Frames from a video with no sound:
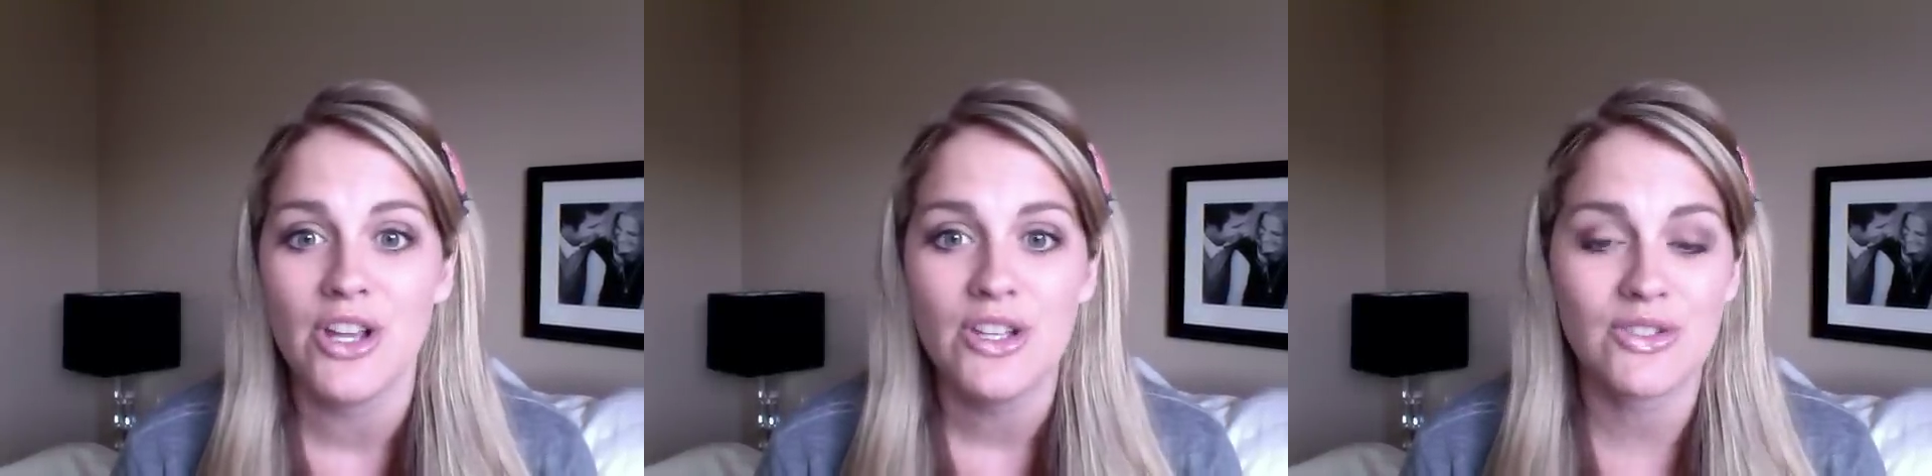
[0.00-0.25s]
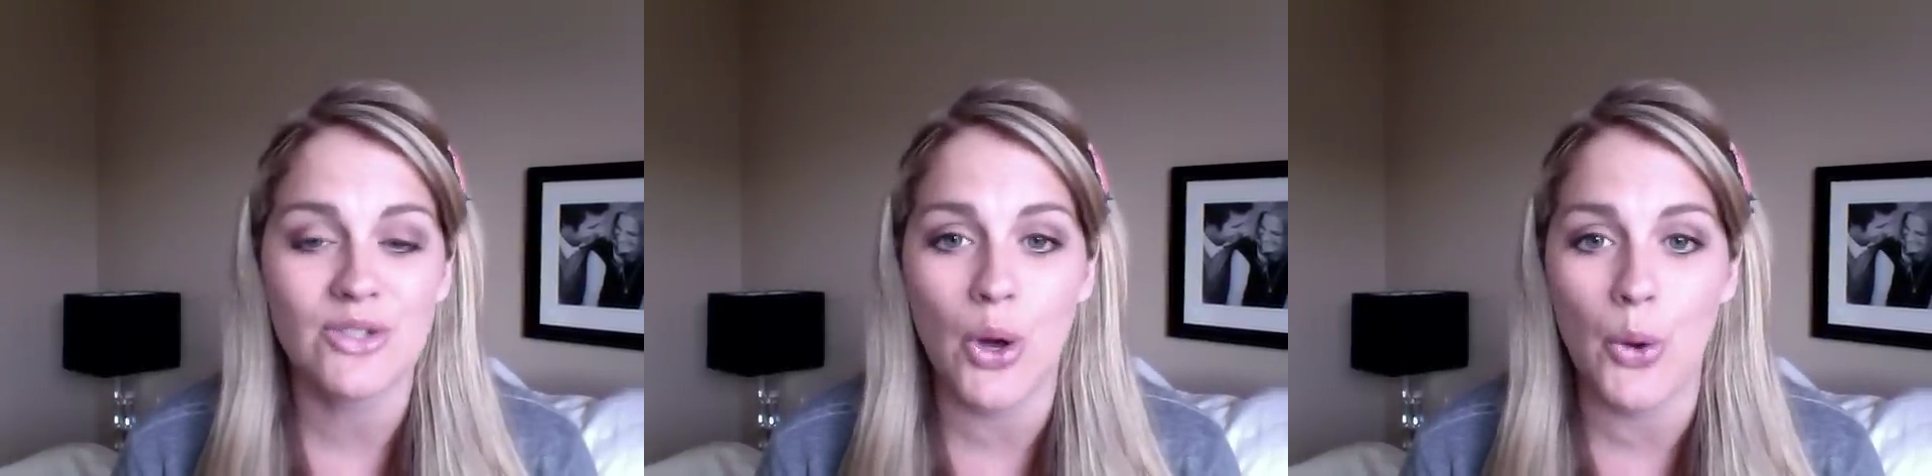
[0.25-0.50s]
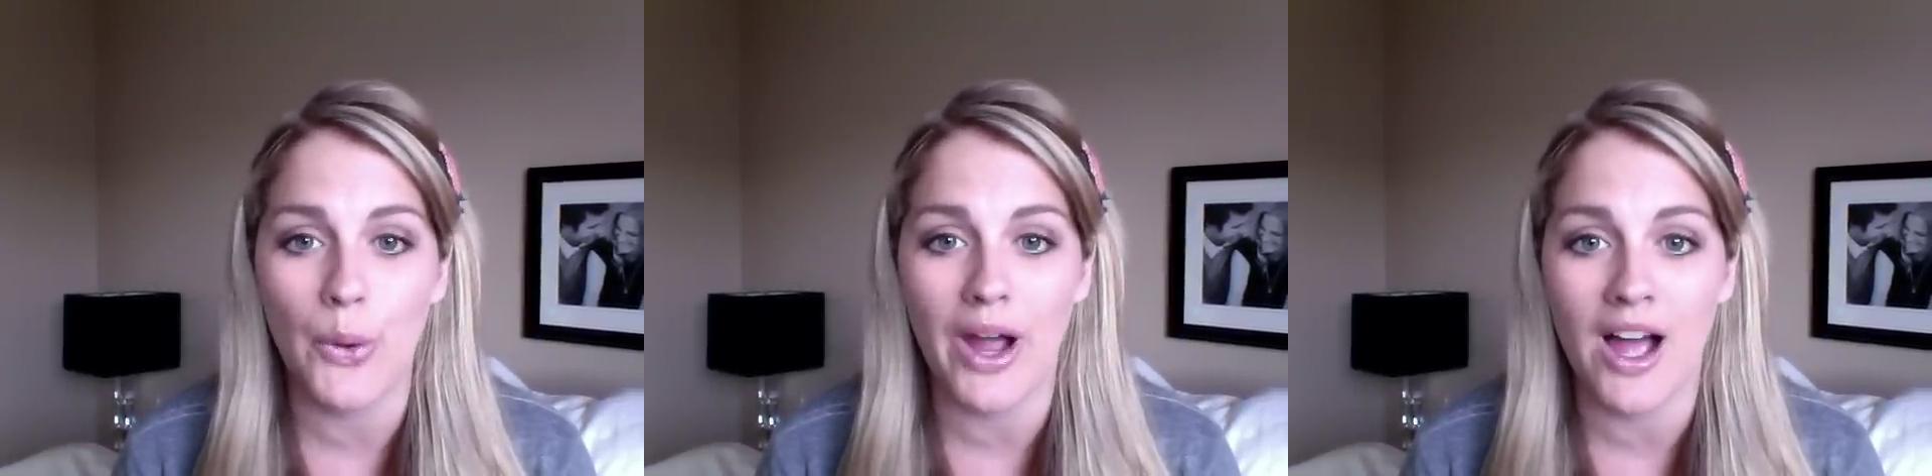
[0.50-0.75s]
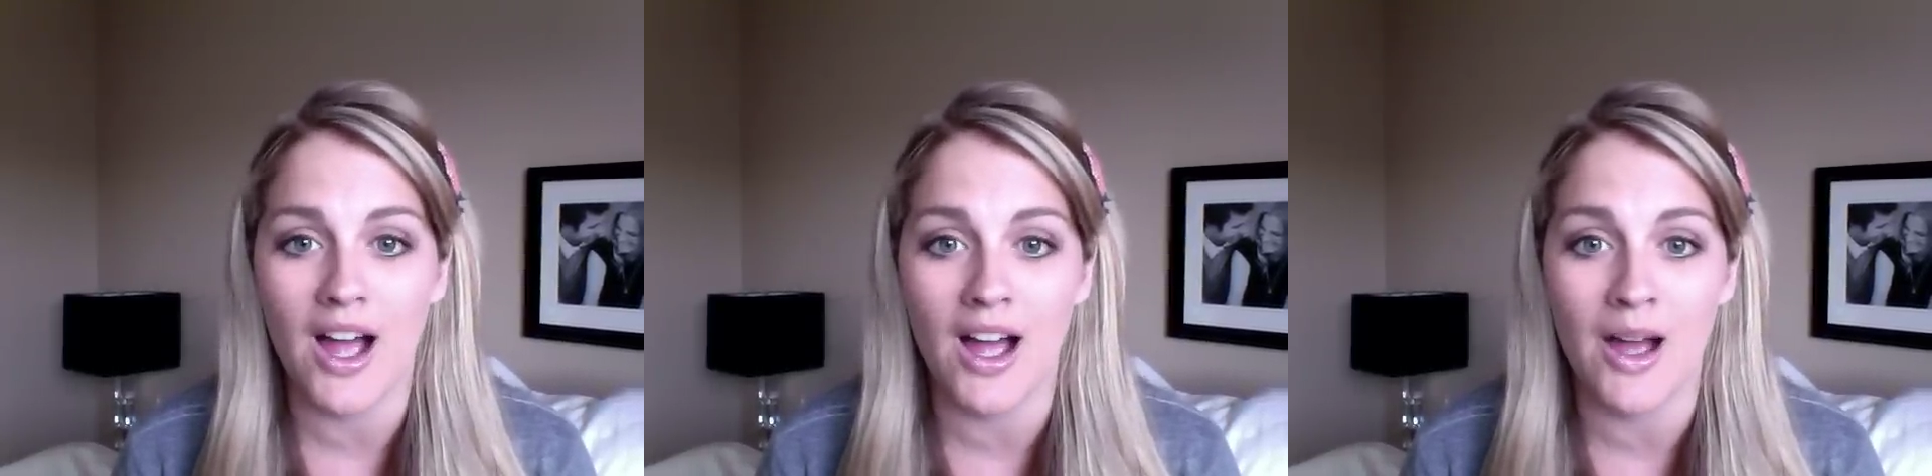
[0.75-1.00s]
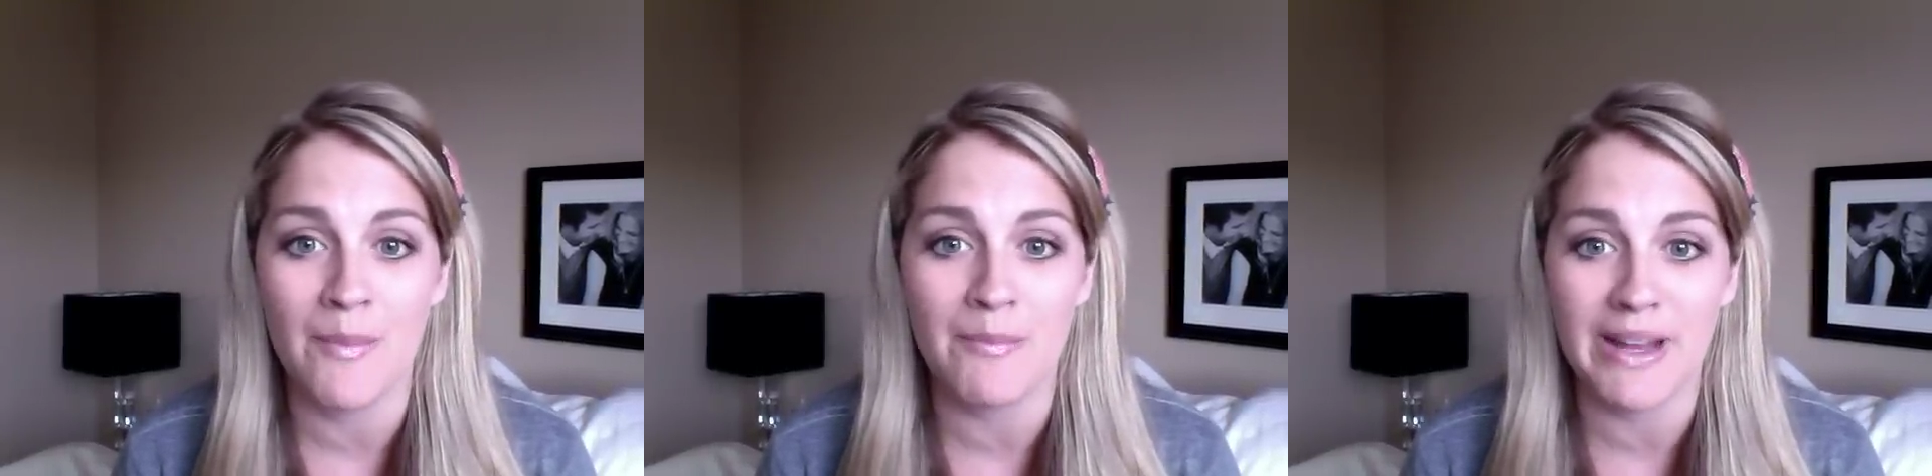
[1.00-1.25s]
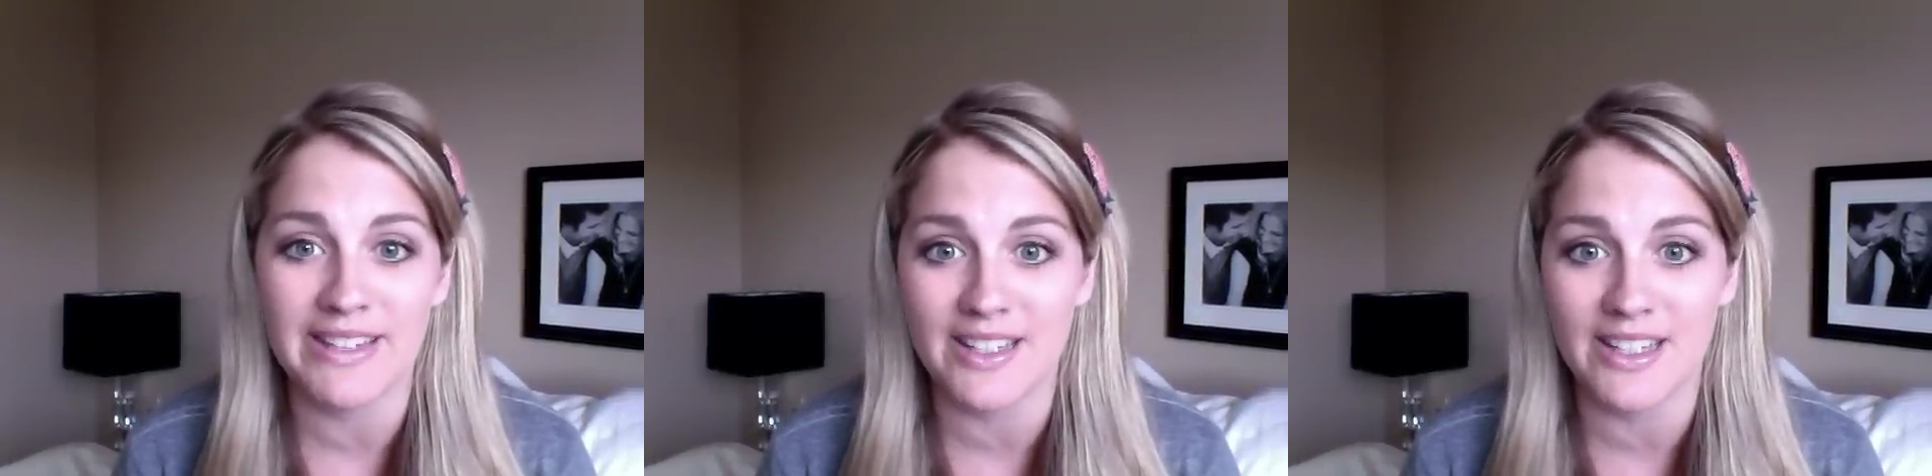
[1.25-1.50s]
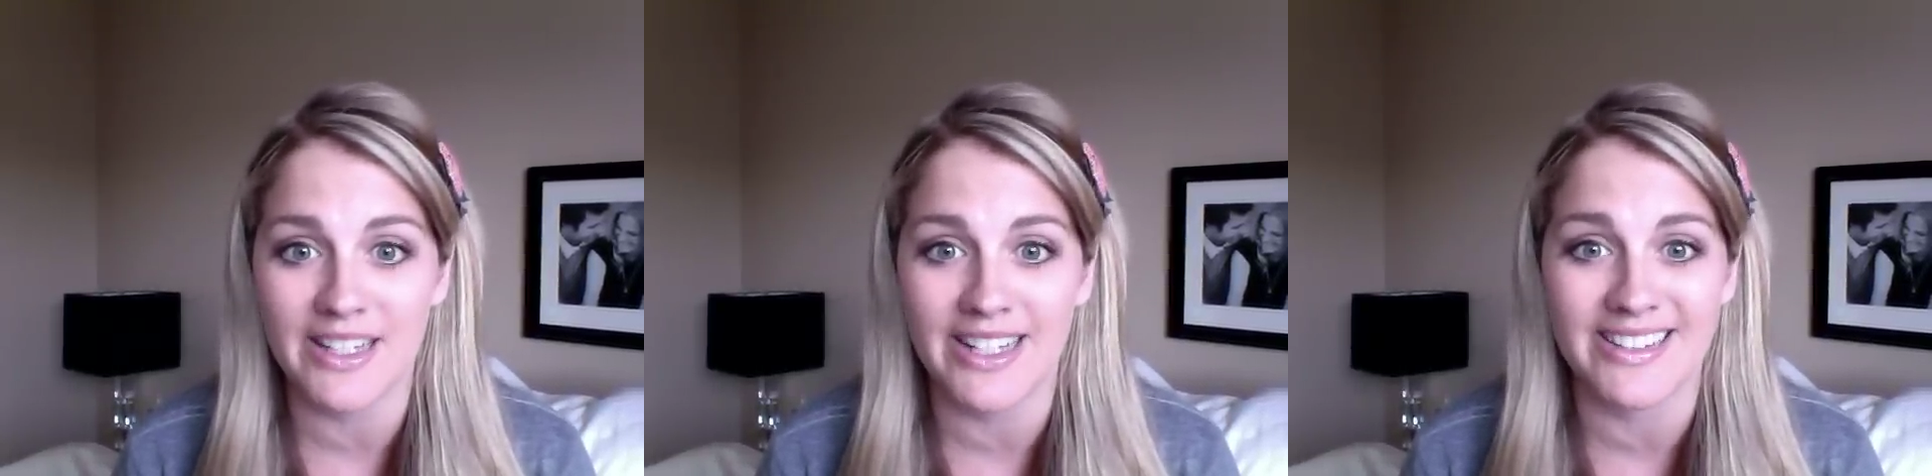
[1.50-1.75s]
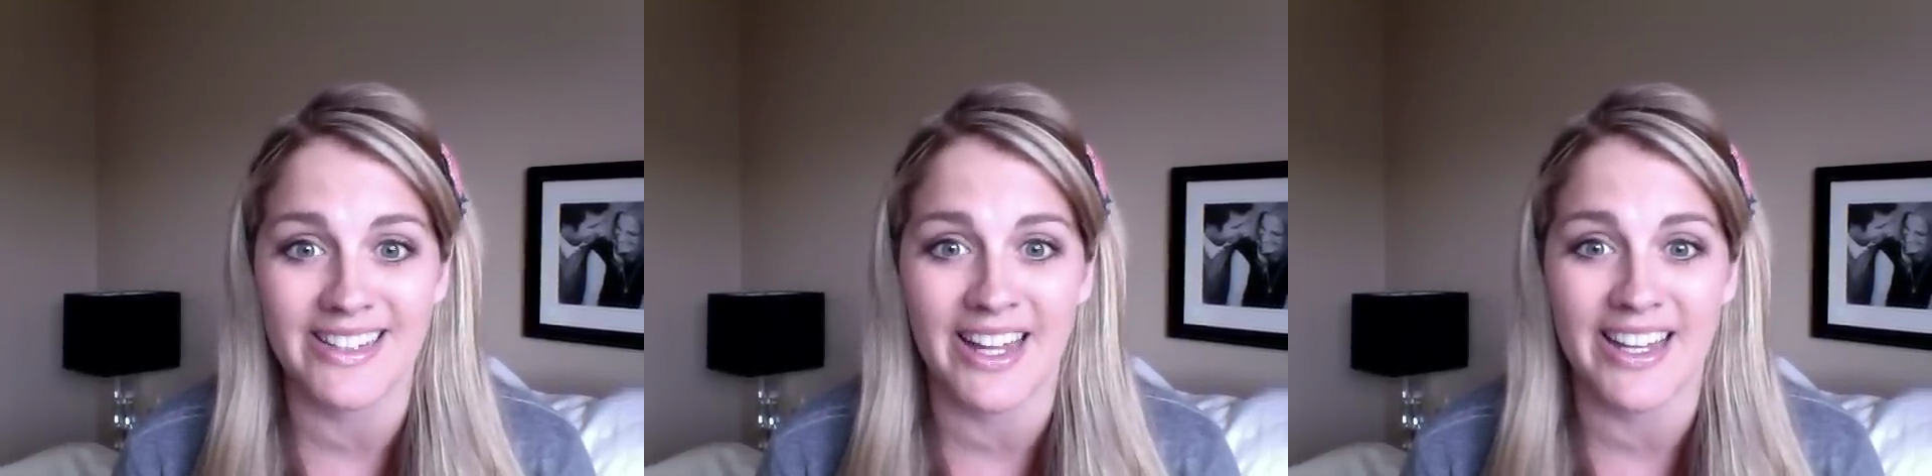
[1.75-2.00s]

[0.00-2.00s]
So basically, like